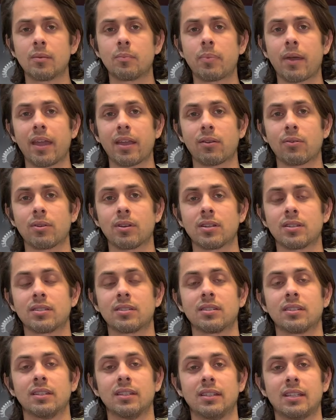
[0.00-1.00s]

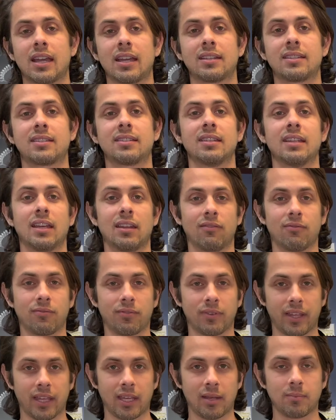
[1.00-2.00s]
pancreas gets
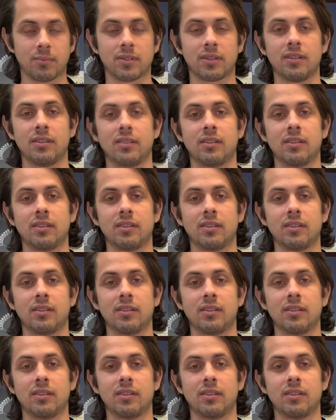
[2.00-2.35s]
inflamed,